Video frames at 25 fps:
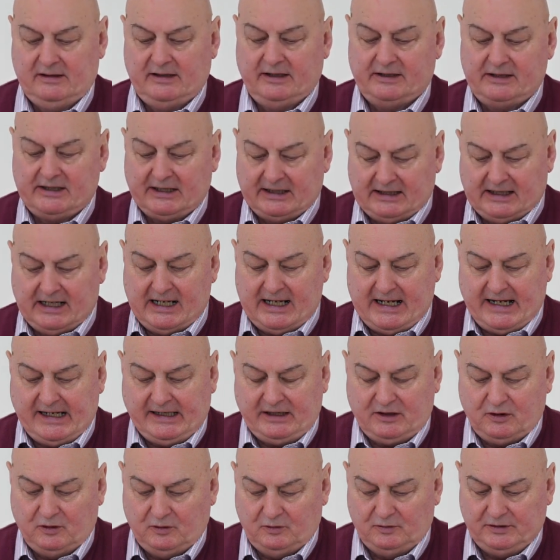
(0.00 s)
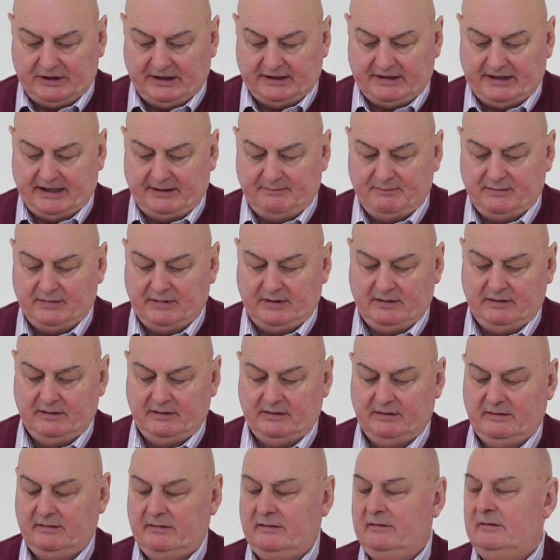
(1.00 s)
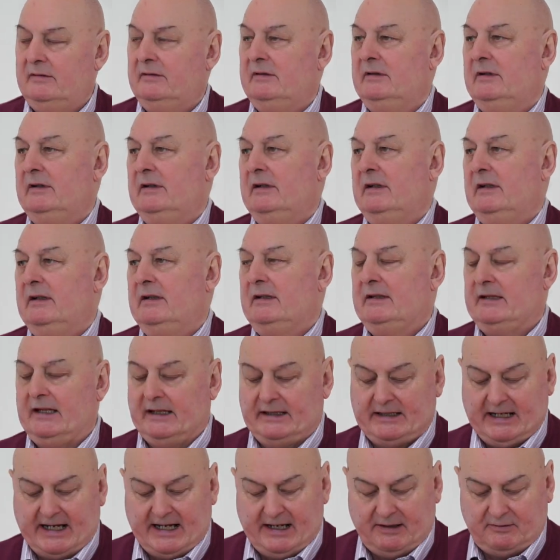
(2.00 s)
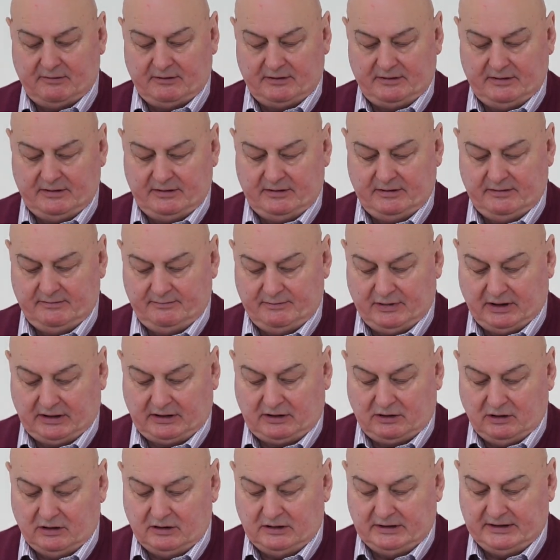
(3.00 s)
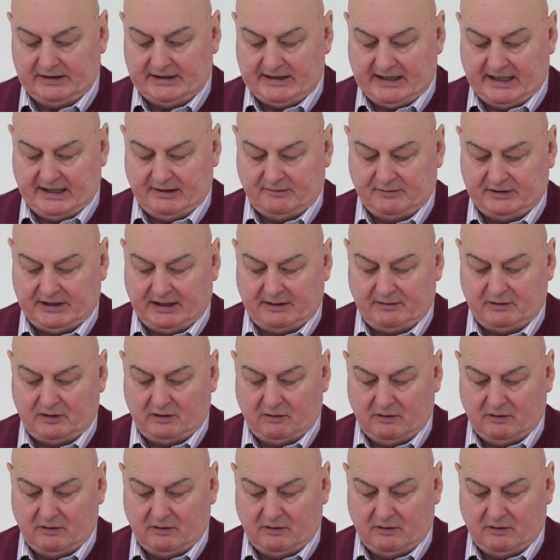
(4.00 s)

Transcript: The delay causes him to doubt. But God tells him